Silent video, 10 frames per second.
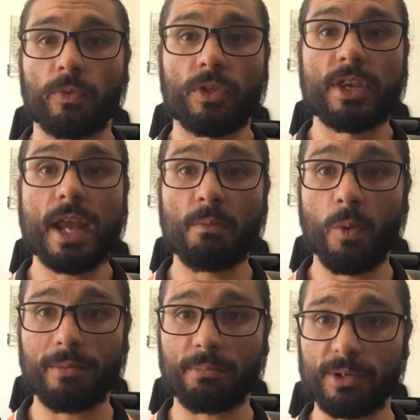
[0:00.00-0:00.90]
the number
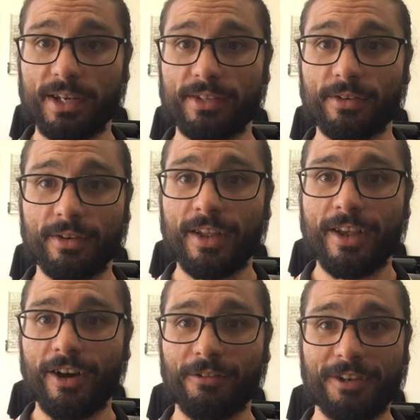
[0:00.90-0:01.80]
one predictor
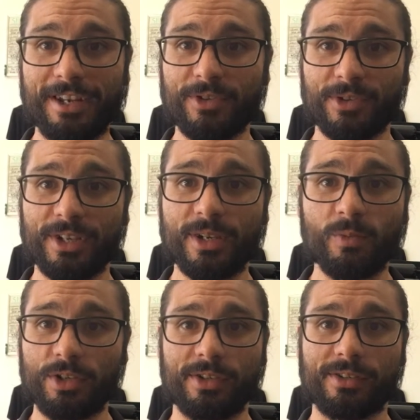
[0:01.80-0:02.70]
of an injury,
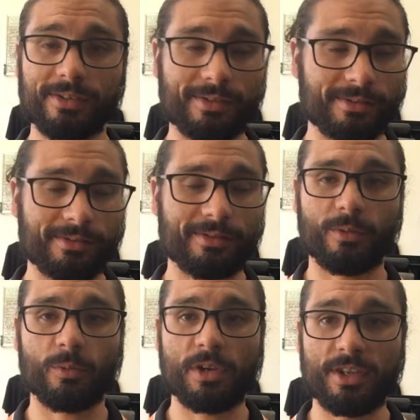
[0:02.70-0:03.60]
which is
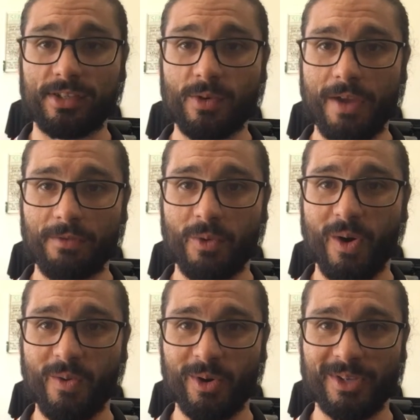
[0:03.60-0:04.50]
we still haven't
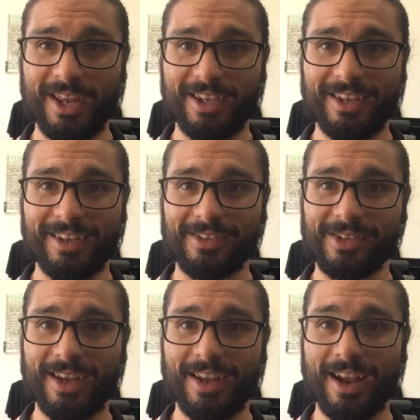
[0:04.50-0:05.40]
quite worked out yet as
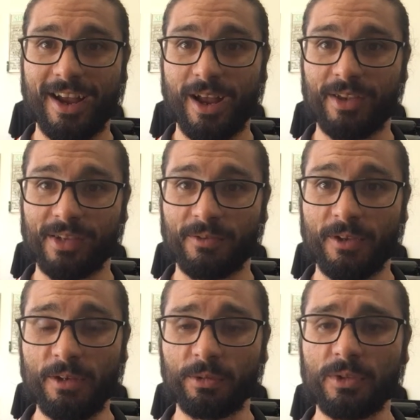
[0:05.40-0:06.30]
a
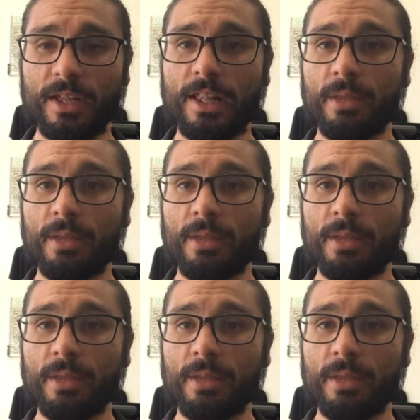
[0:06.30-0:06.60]
field.